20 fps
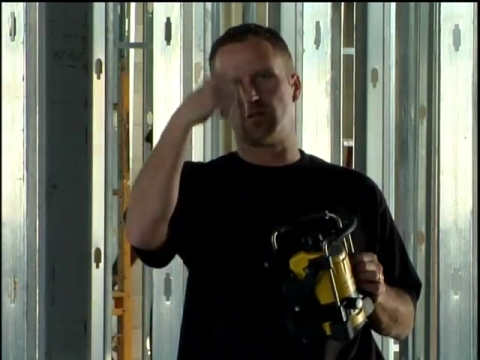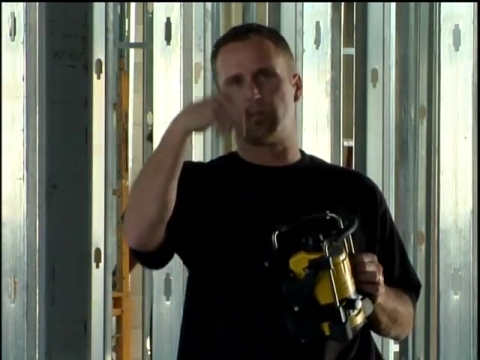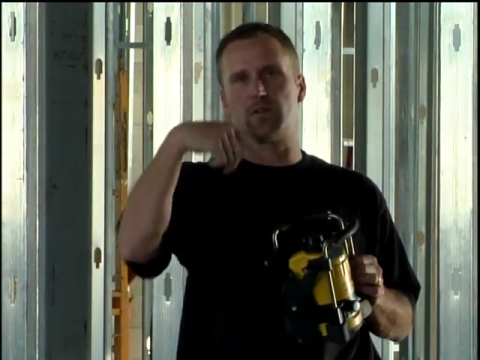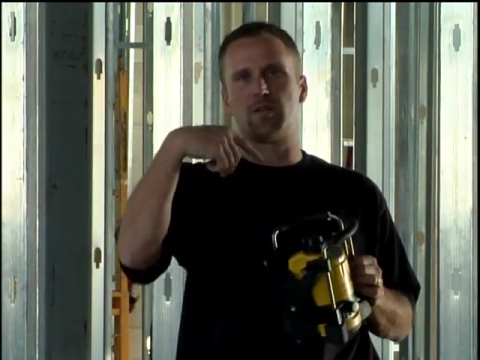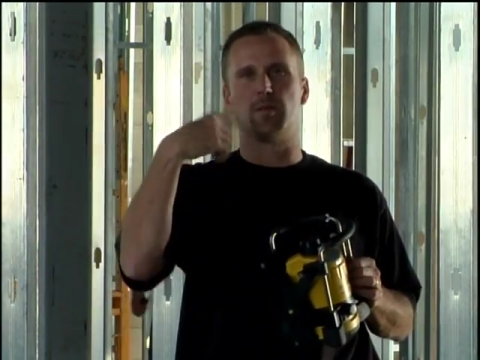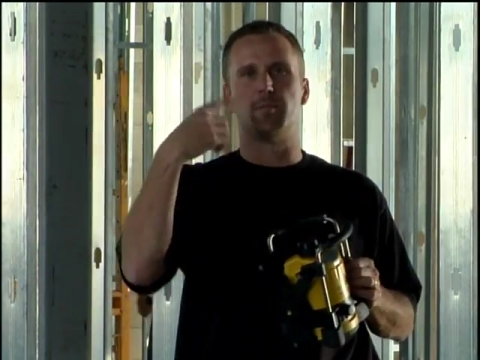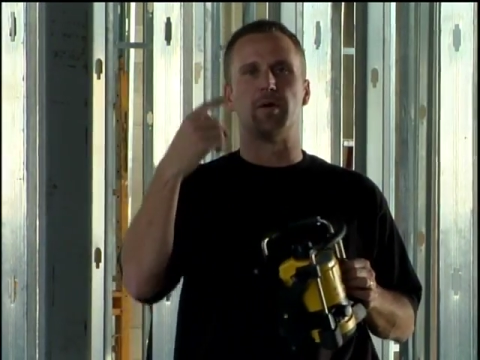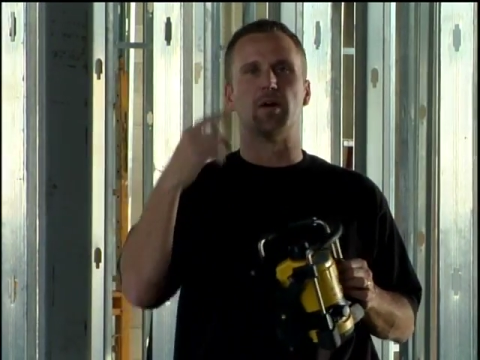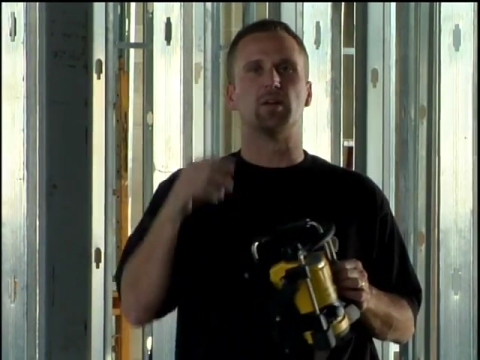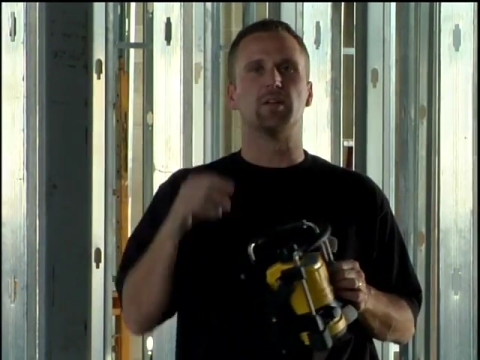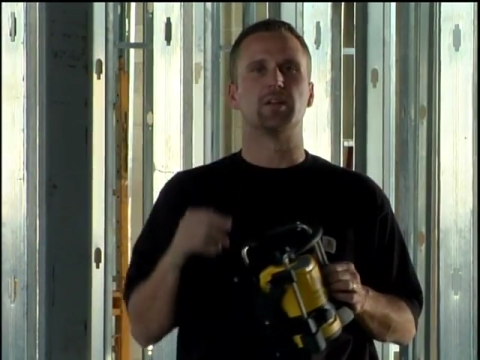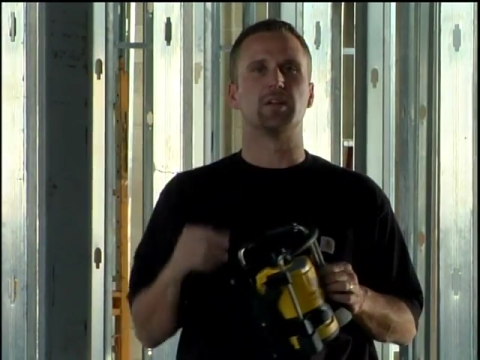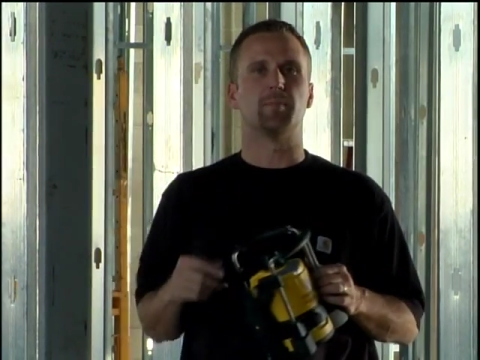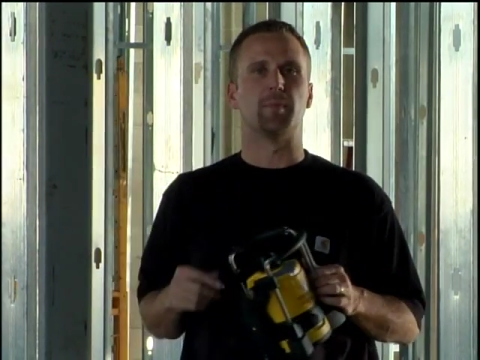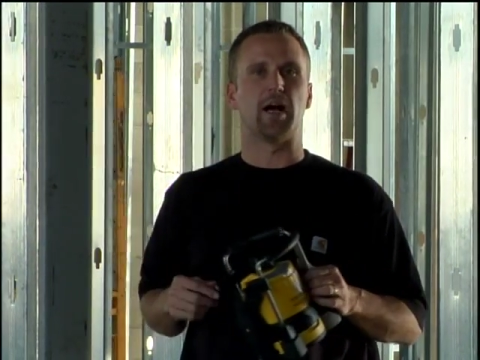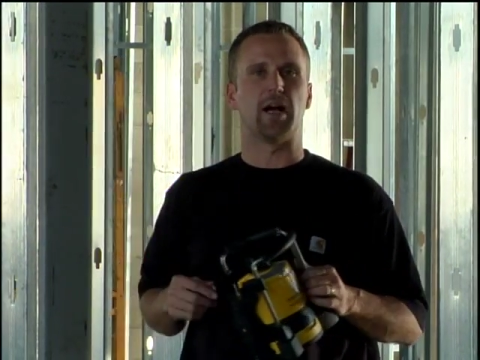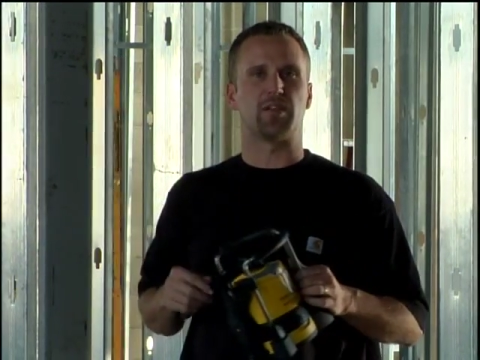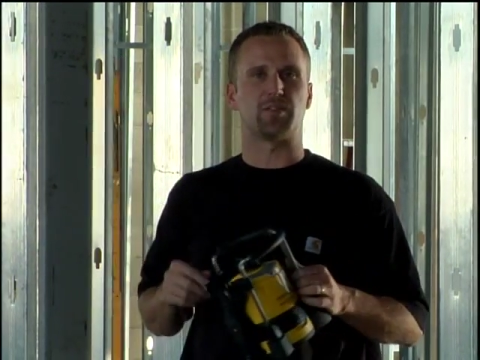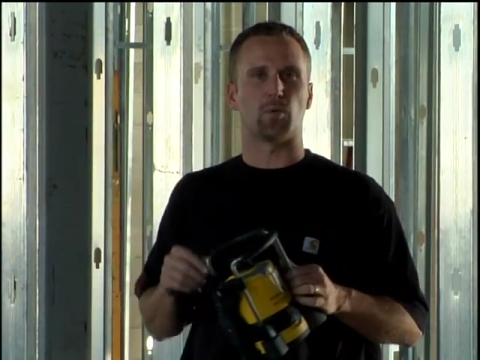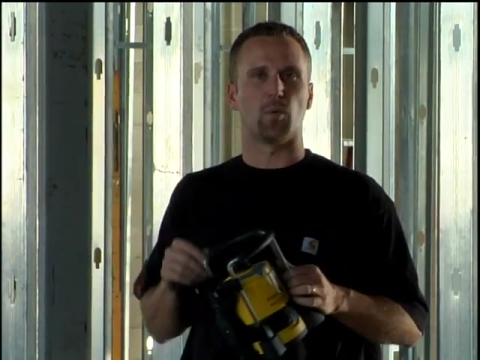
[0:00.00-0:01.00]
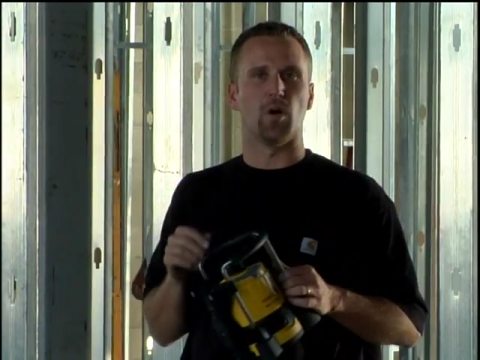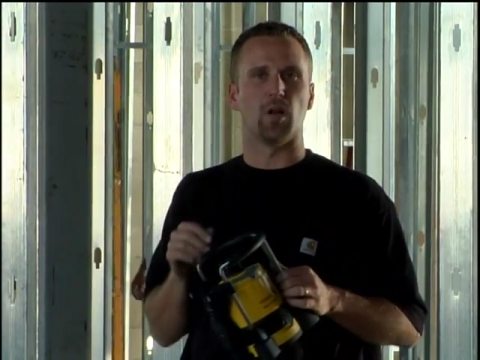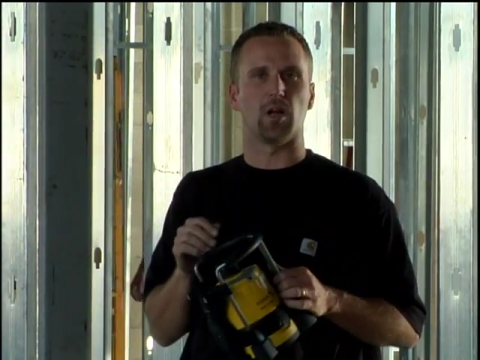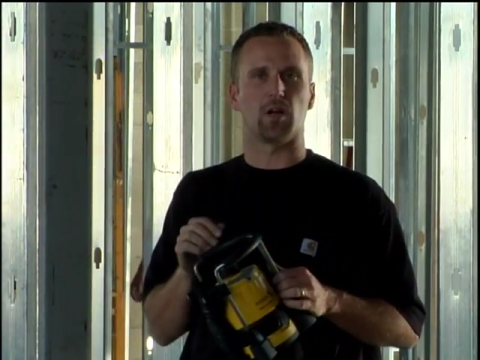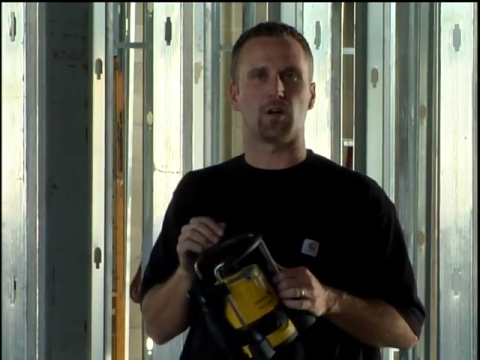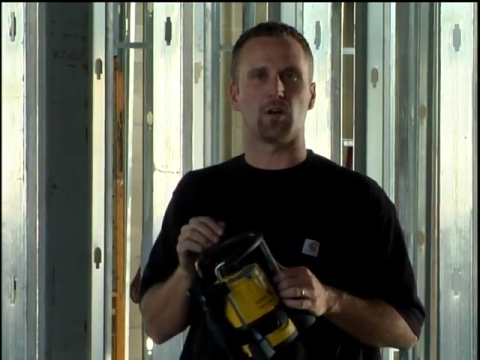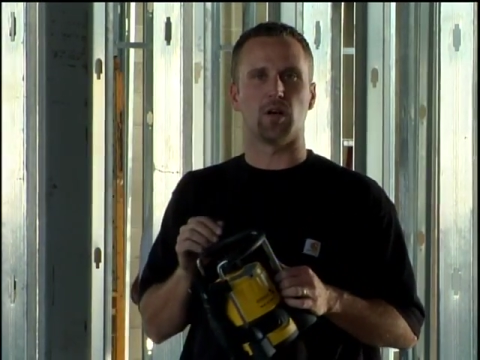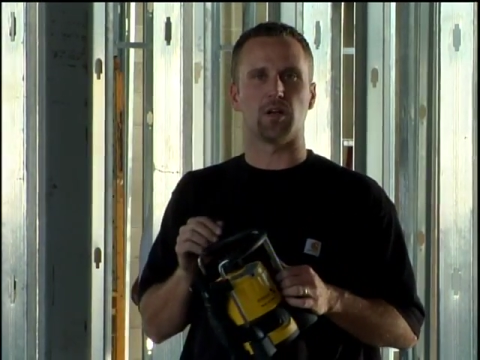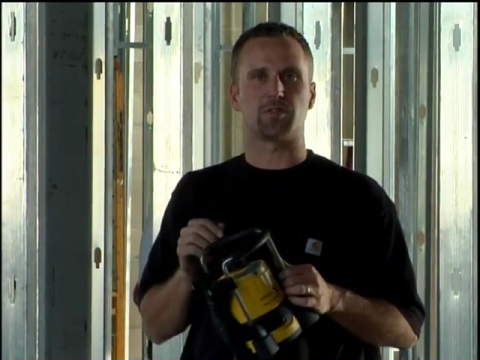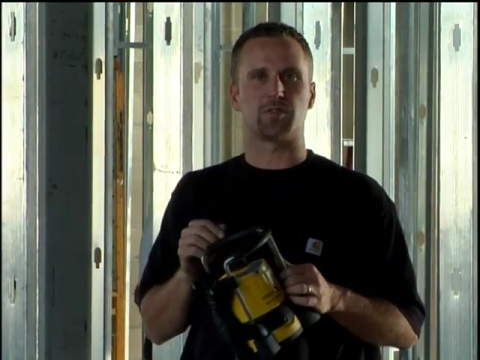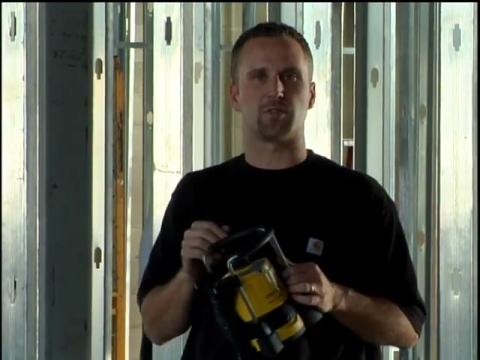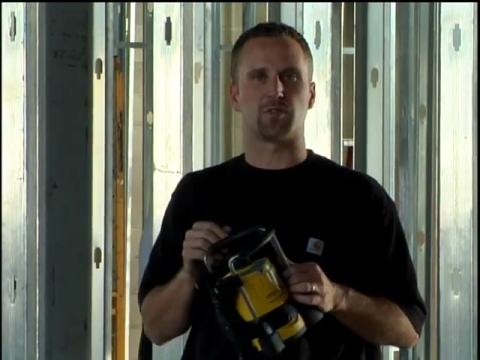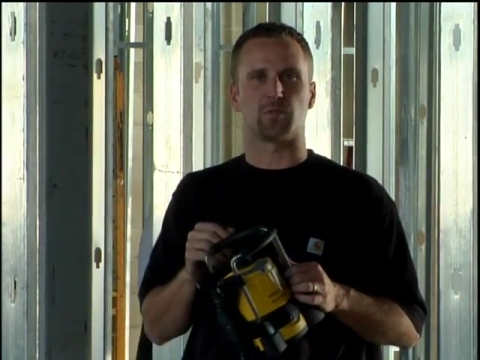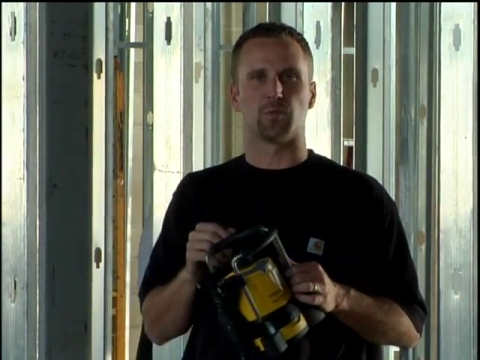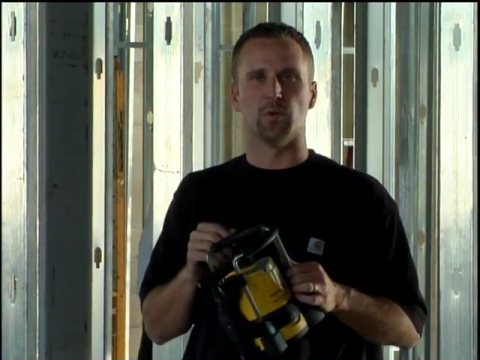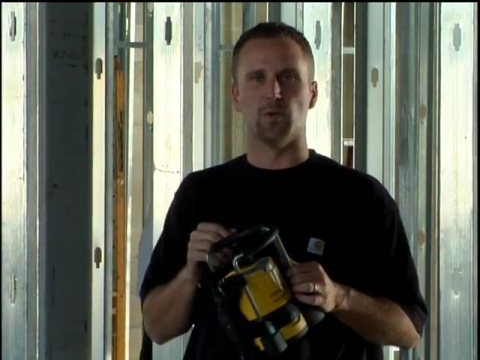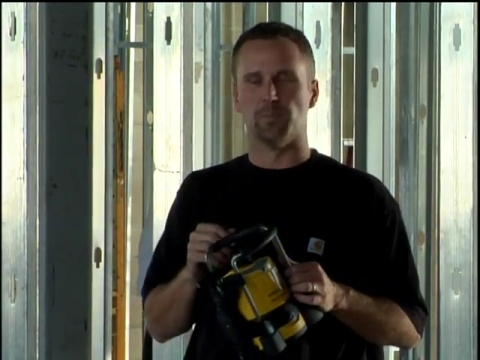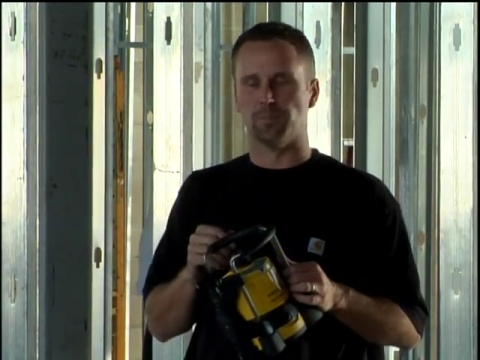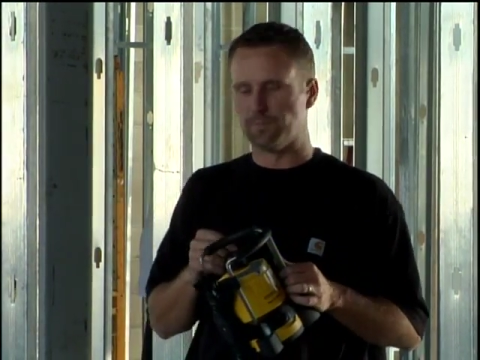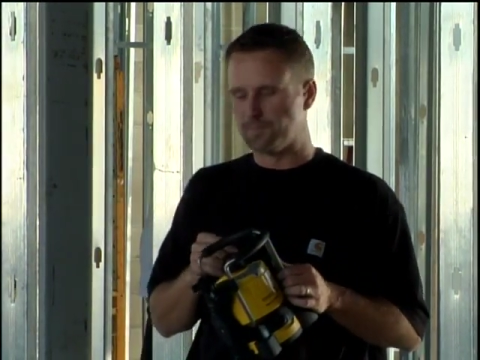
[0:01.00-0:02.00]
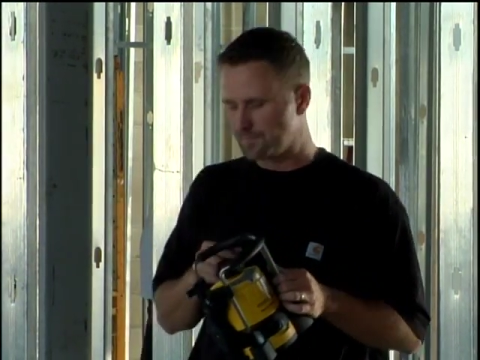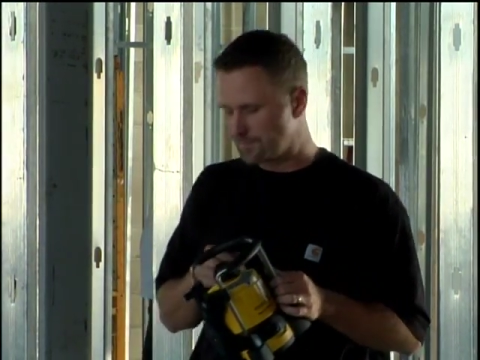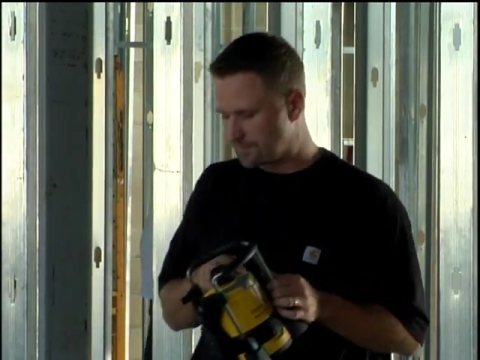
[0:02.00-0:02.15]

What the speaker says: to build a demising wall across this room.